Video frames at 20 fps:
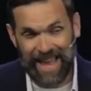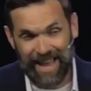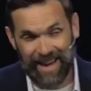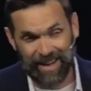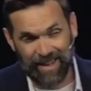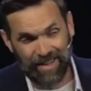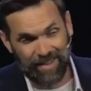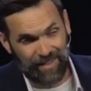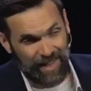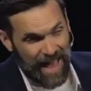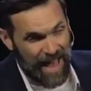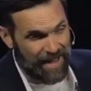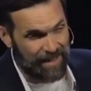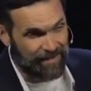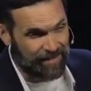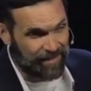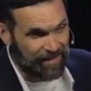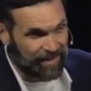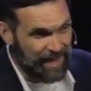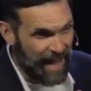that is that,
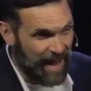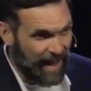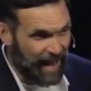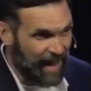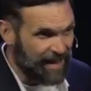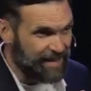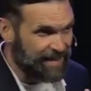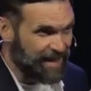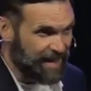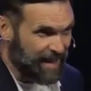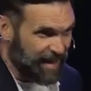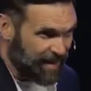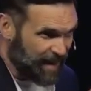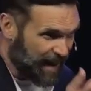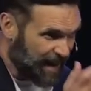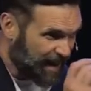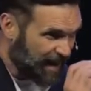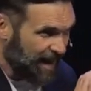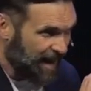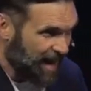that idea,
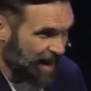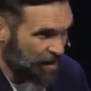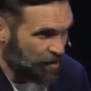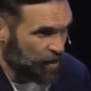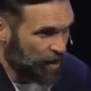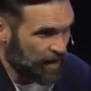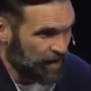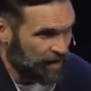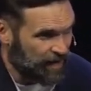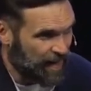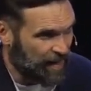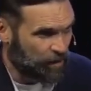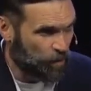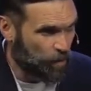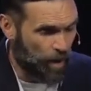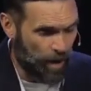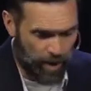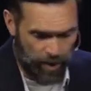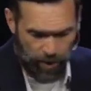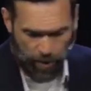that contrast, that's
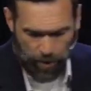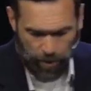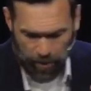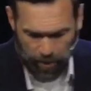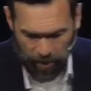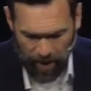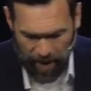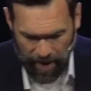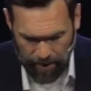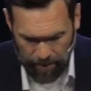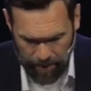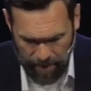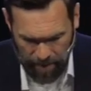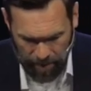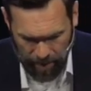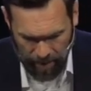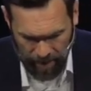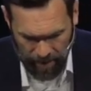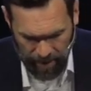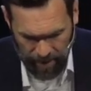one of the
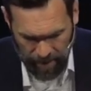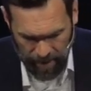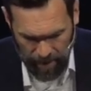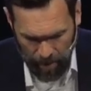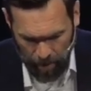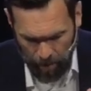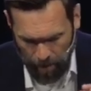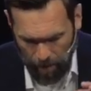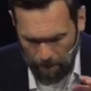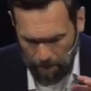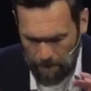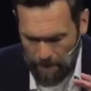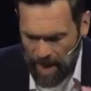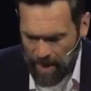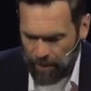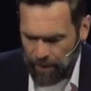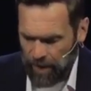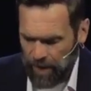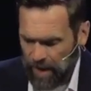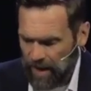primary
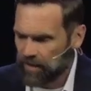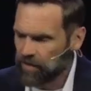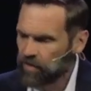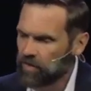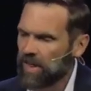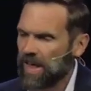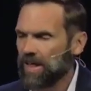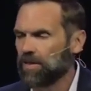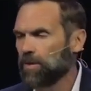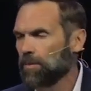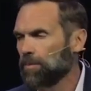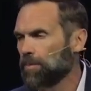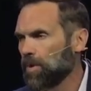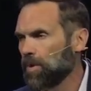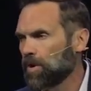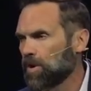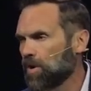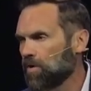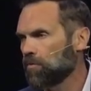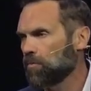methods that the
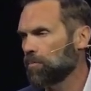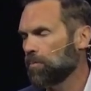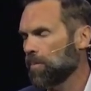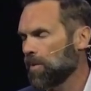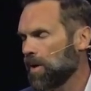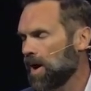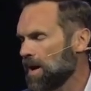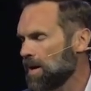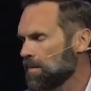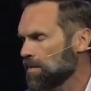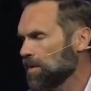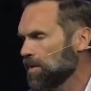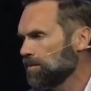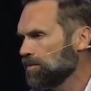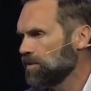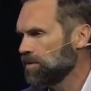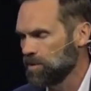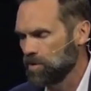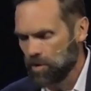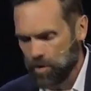book of
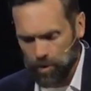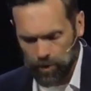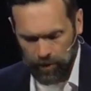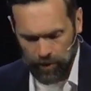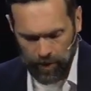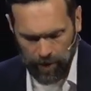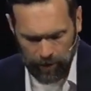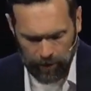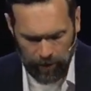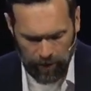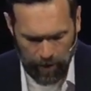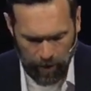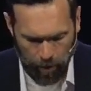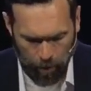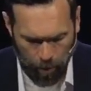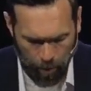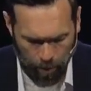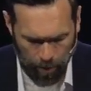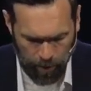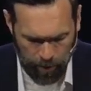Proverbs uses in
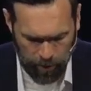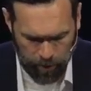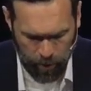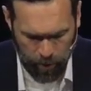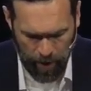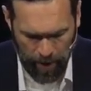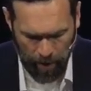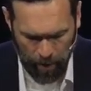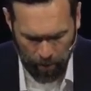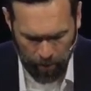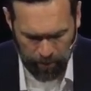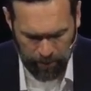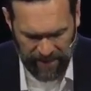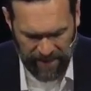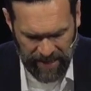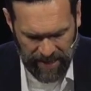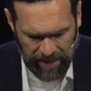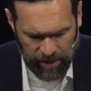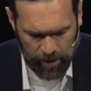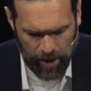order to help
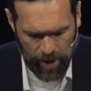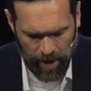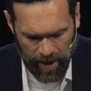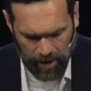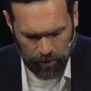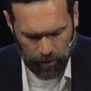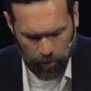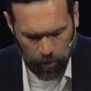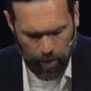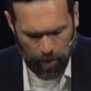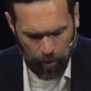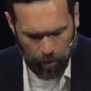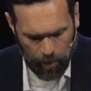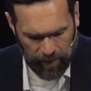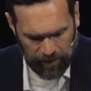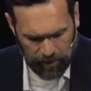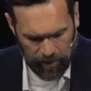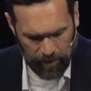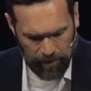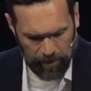teach us what
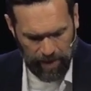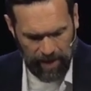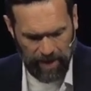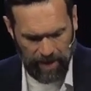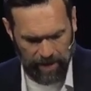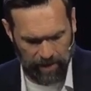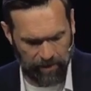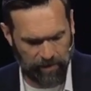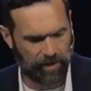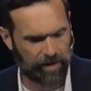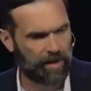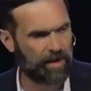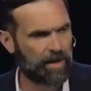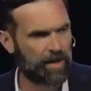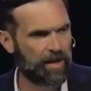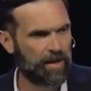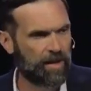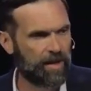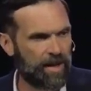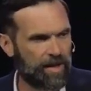wisdom is.
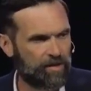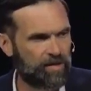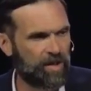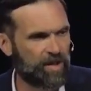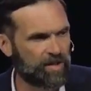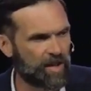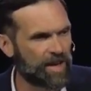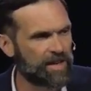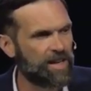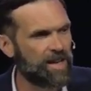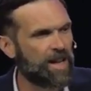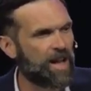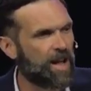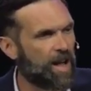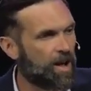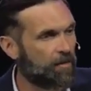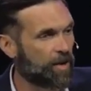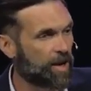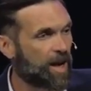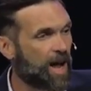It's this idea
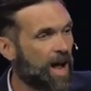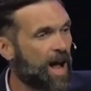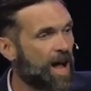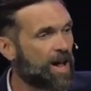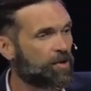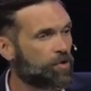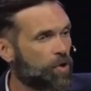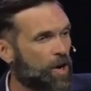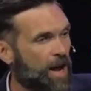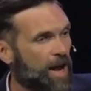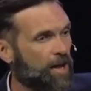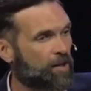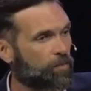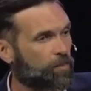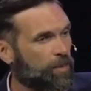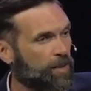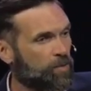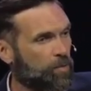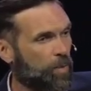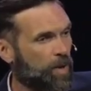of a
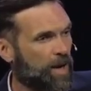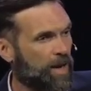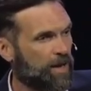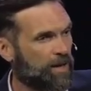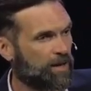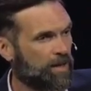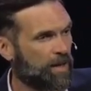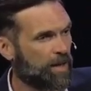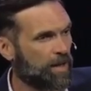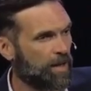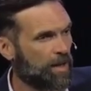contrast between